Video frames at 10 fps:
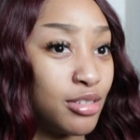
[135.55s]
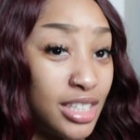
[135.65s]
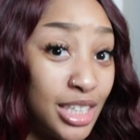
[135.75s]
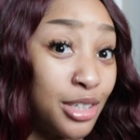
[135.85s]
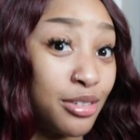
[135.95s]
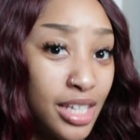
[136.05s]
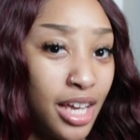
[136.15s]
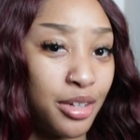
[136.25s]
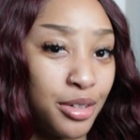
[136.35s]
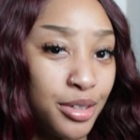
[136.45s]
still
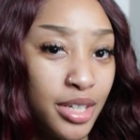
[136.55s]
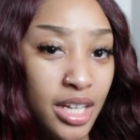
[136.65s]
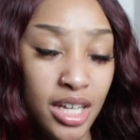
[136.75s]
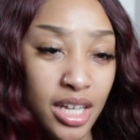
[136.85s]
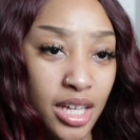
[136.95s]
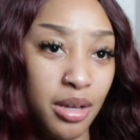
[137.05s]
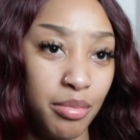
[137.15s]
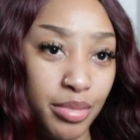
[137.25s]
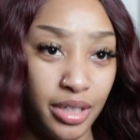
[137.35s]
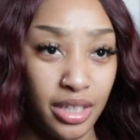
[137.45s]
tangle,
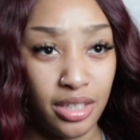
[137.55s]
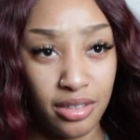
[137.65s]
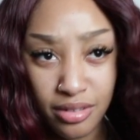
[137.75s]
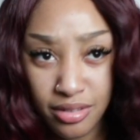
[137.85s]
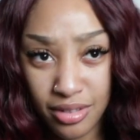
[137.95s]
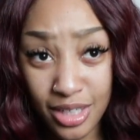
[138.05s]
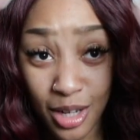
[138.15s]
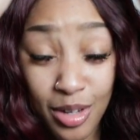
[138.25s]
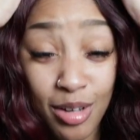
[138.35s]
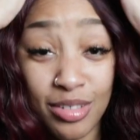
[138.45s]
but
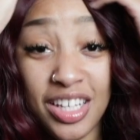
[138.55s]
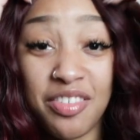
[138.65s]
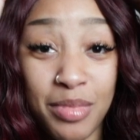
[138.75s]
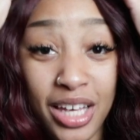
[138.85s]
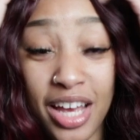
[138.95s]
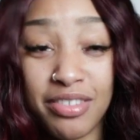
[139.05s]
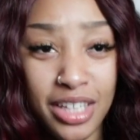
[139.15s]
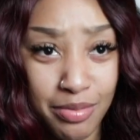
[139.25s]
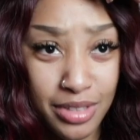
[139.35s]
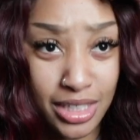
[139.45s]
Coco is giving me
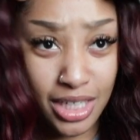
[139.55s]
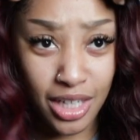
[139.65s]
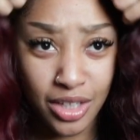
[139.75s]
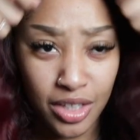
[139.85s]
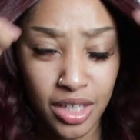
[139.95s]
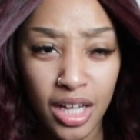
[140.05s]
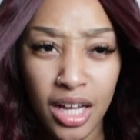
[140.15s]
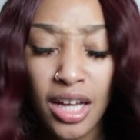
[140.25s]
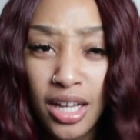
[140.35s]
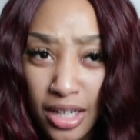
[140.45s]
everything with this color.
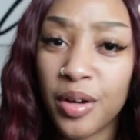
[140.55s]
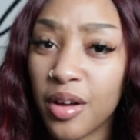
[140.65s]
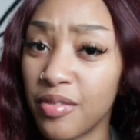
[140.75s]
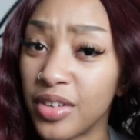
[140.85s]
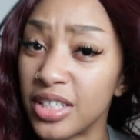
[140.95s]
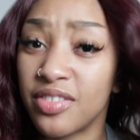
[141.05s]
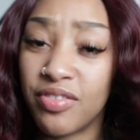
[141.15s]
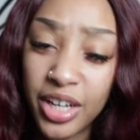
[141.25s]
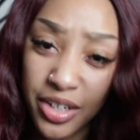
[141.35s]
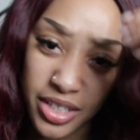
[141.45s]
Coco fits
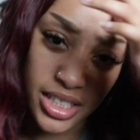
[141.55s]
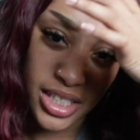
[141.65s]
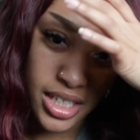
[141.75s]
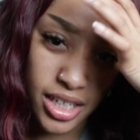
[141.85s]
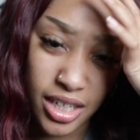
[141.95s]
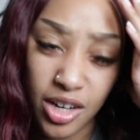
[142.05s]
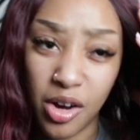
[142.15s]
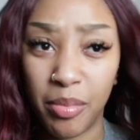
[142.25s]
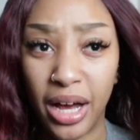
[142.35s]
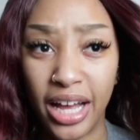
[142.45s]
very snug
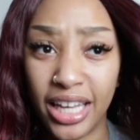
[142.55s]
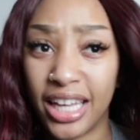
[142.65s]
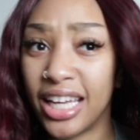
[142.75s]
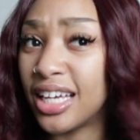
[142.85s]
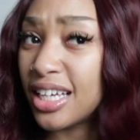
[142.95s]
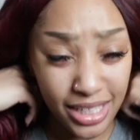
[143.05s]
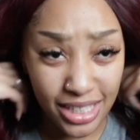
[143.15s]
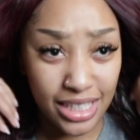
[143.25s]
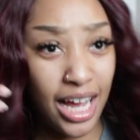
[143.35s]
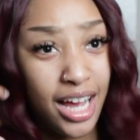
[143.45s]
on my head.
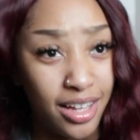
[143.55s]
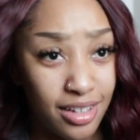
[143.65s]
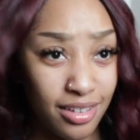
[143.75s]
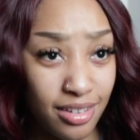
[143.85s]
It's not,